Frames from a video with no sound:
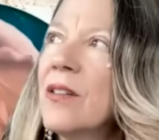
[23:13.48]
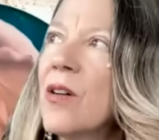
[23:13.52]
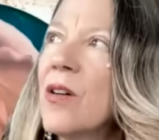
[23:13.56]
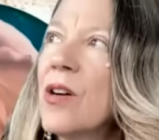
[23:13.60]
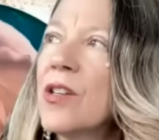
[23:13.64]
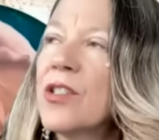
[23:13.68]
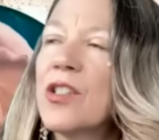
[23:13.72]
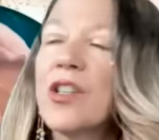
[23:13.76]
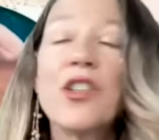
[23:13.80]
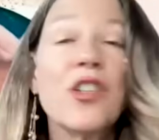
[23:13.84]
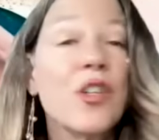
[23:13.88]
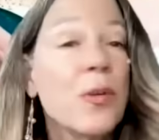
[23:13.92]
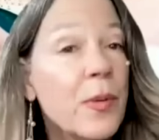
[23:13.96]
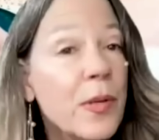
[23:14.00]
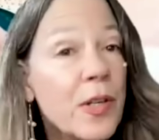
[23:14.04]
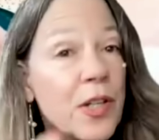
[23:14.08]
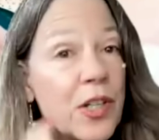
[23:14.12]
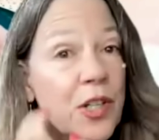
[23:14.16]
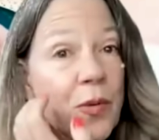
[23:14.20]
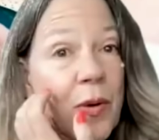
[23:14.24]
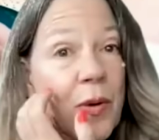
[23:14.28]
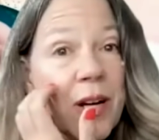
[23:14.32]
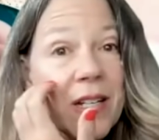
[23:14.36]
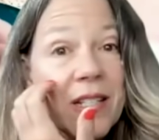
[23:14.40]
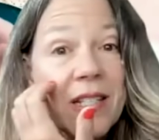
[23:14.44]
Or the Jupiter
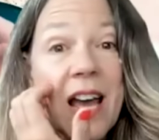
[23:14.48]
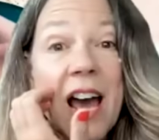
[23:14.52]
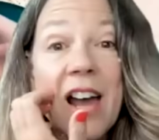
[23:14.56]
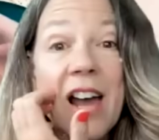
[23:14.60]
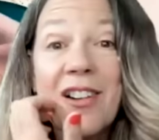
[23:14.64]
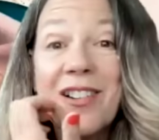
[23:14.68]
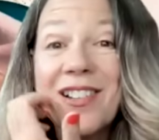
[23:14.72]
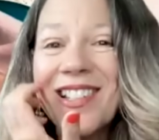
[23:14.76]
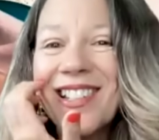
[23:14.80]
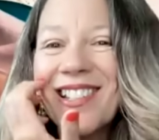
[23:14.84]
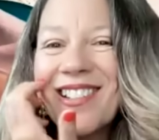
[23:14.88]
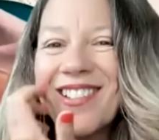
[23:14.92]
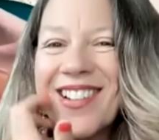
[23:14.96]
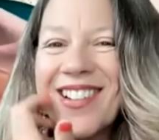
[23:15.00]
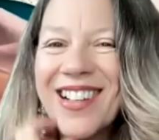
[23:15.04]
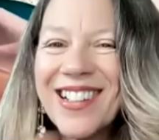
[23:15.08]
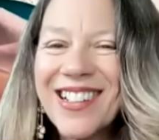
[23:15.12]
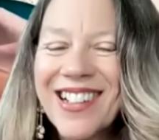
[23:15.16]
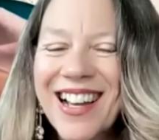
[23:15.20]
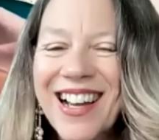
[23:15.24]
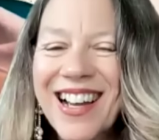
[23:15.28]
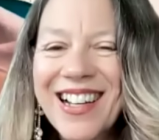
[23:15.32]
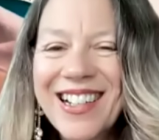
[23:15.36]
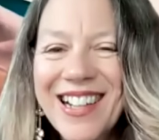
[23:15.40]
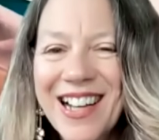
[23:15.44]
Square Saturn
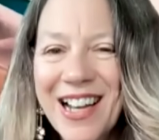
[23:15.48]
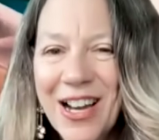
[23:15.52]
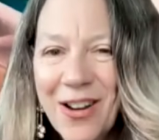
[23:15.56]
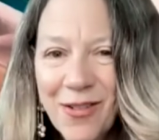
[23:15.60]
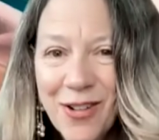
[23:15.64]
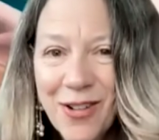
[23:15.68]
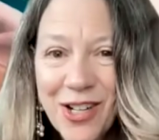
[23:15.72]
storyline,